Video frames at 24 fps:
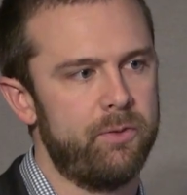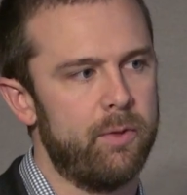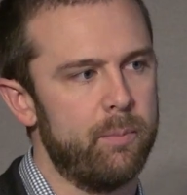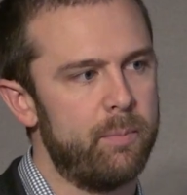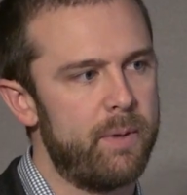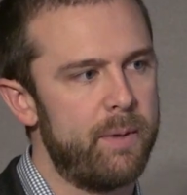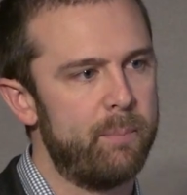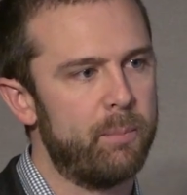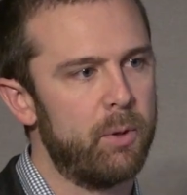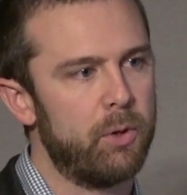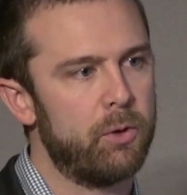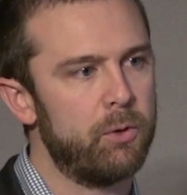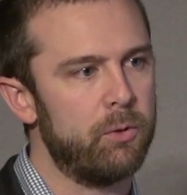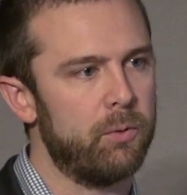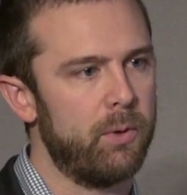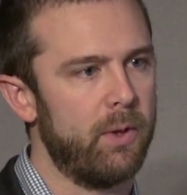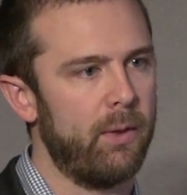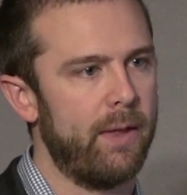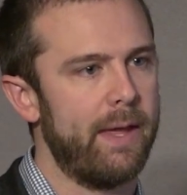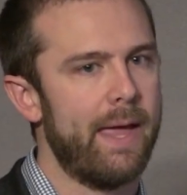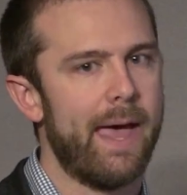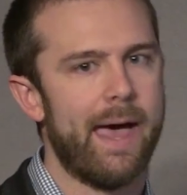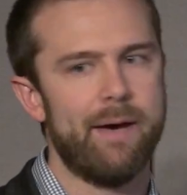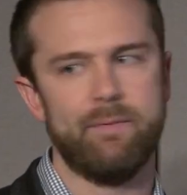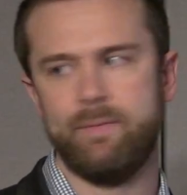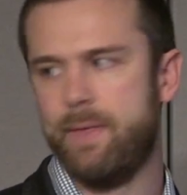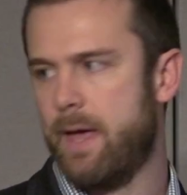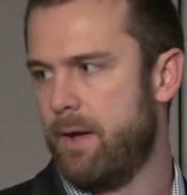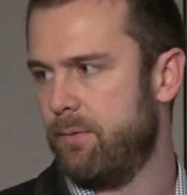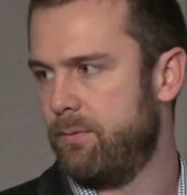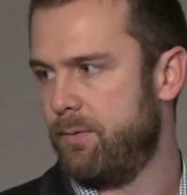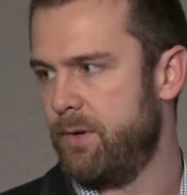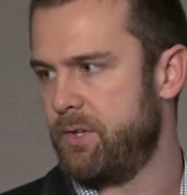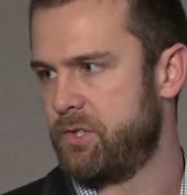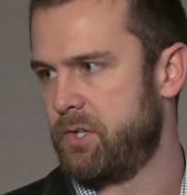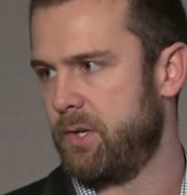the people who really have
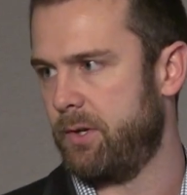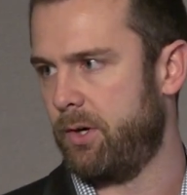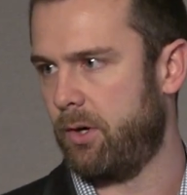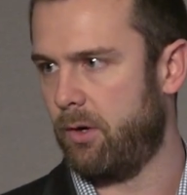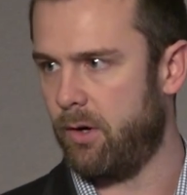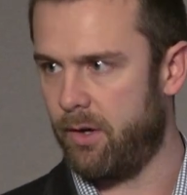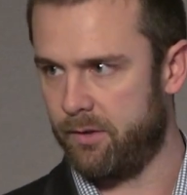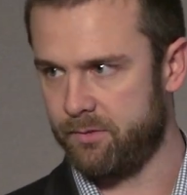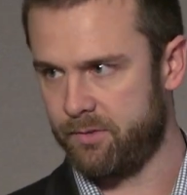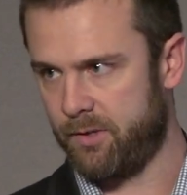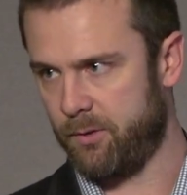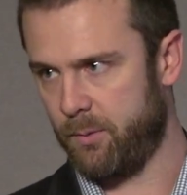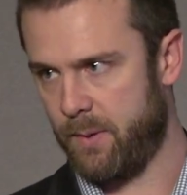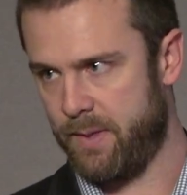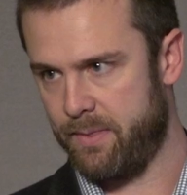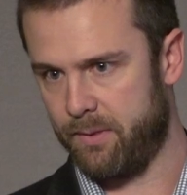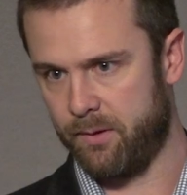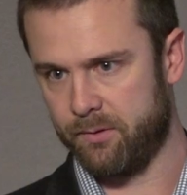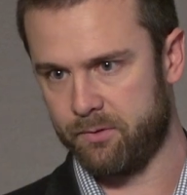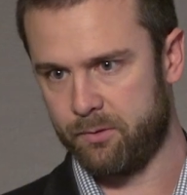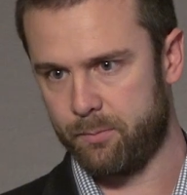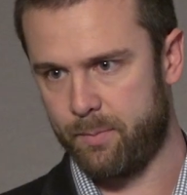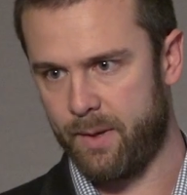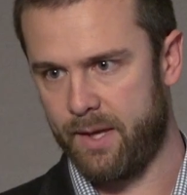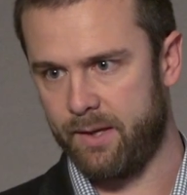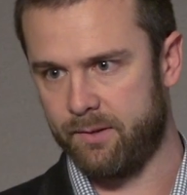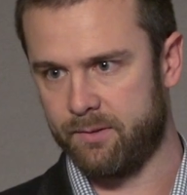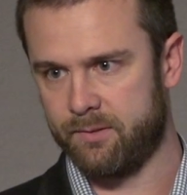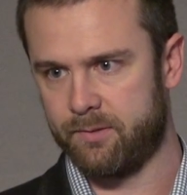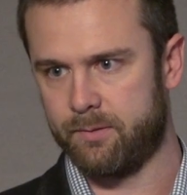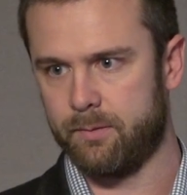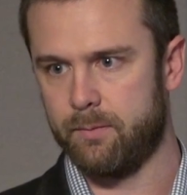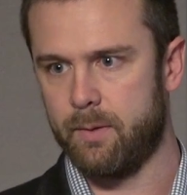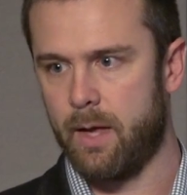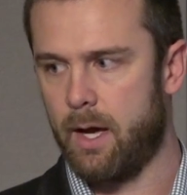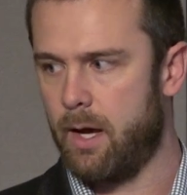that vision, are also in this space.